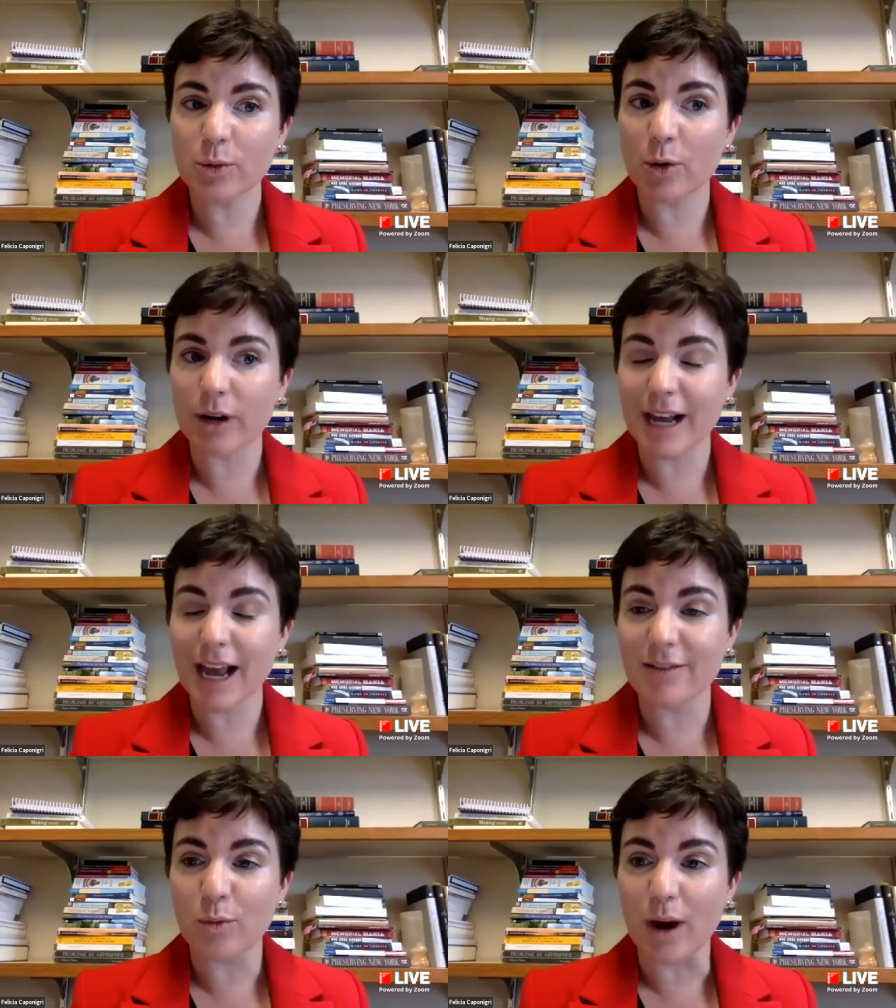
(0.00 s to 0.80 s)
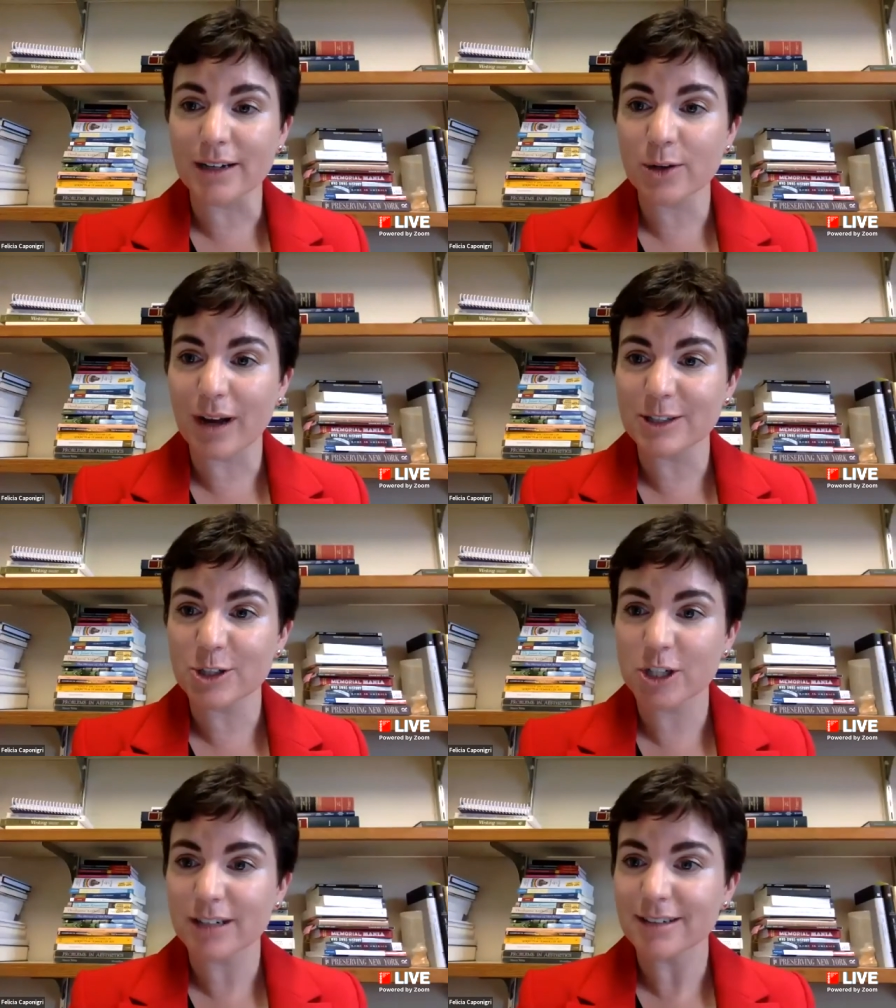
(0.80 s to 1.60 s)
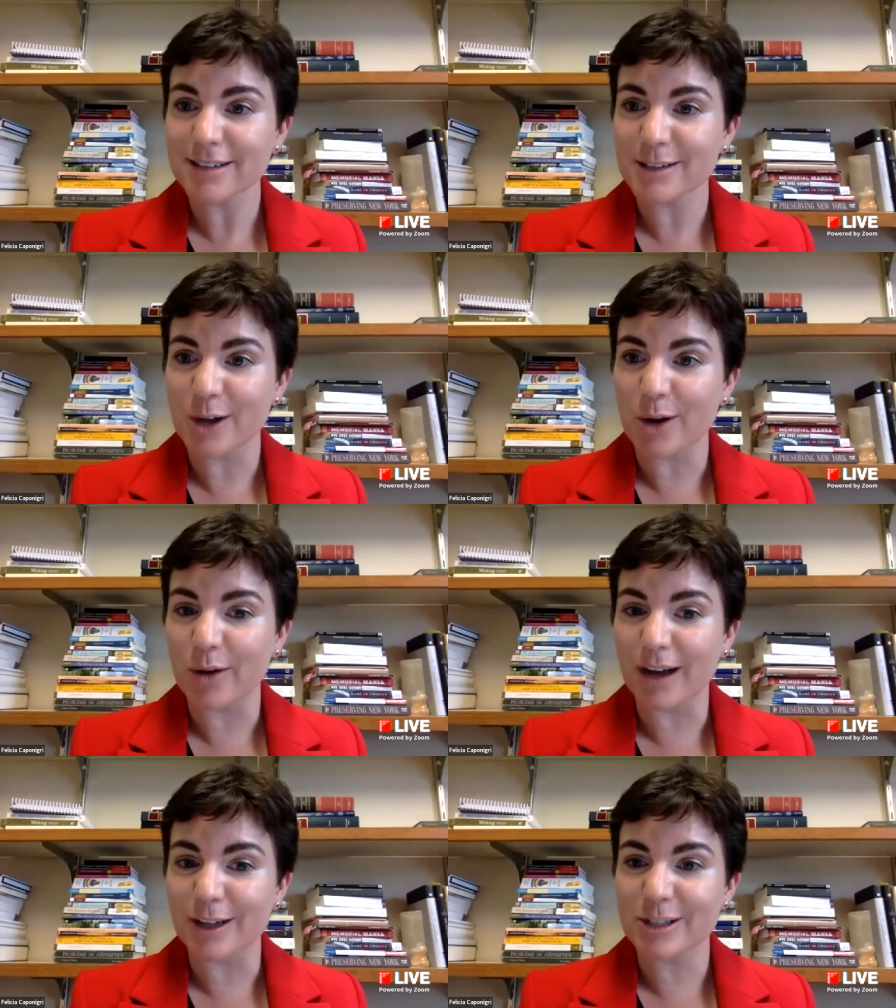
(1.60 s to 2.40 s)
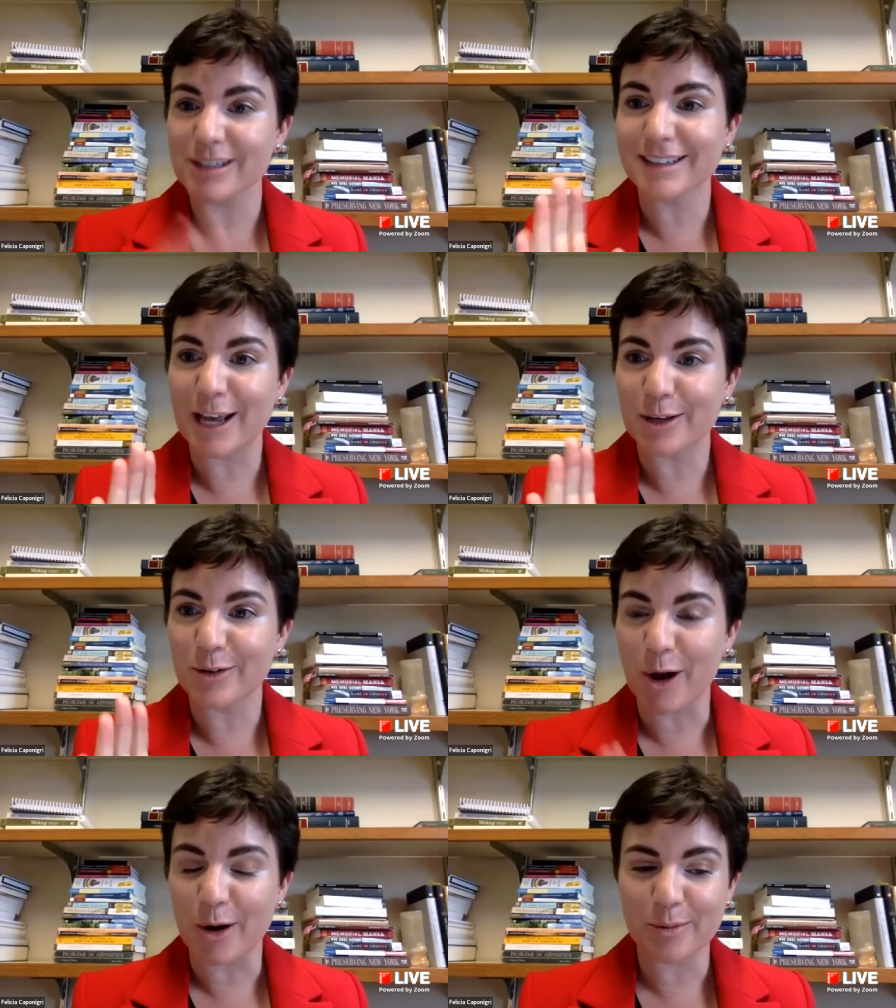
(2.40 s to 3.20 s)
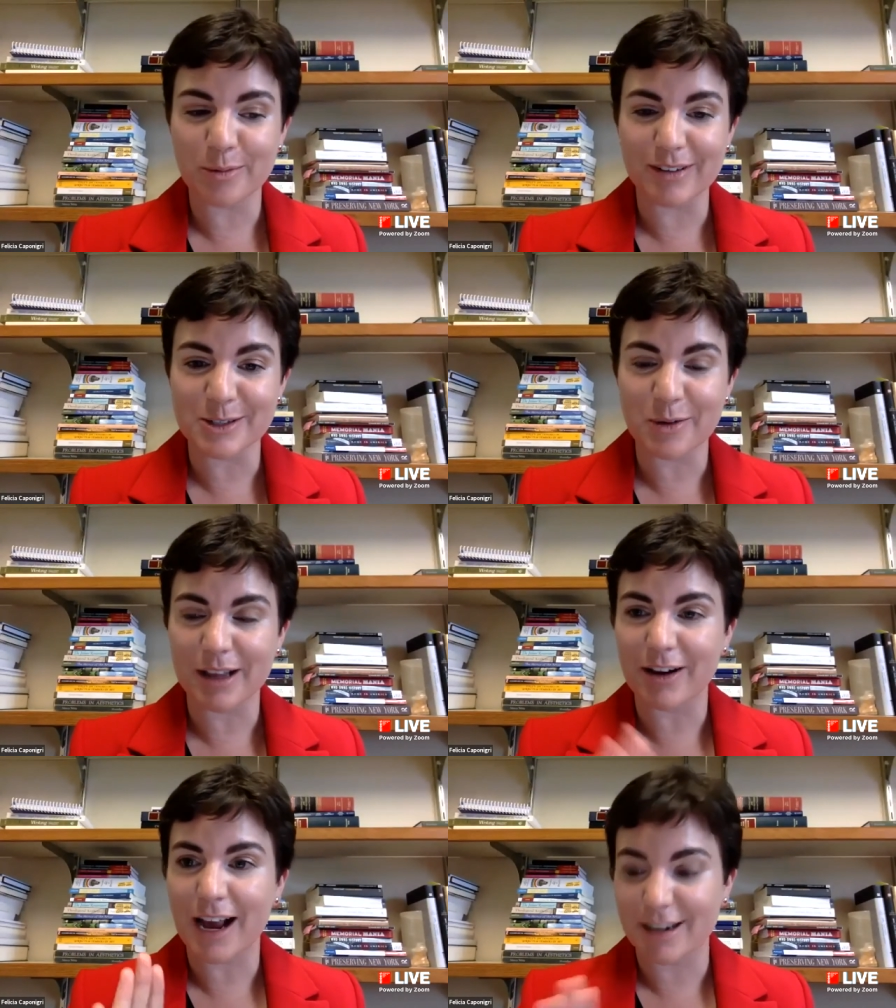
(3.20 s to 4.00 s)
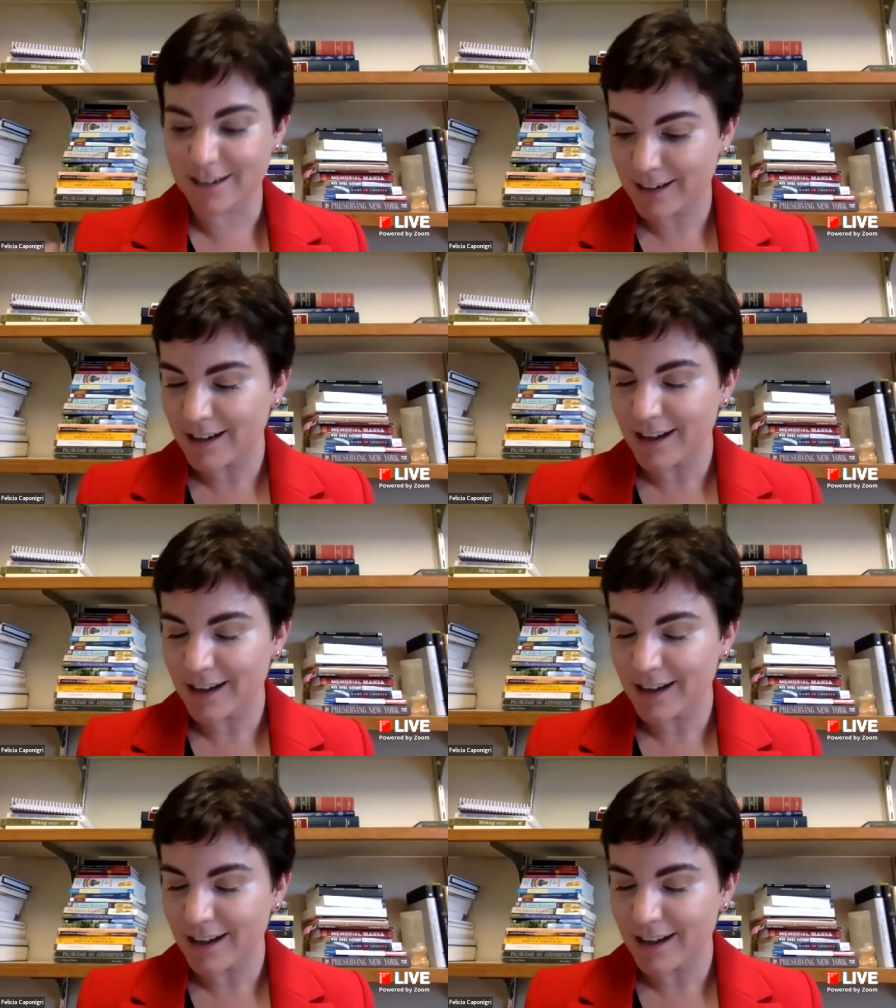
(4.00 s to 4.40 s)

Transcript: We already have one question, so uh, just to let you know, Professor Weiler, and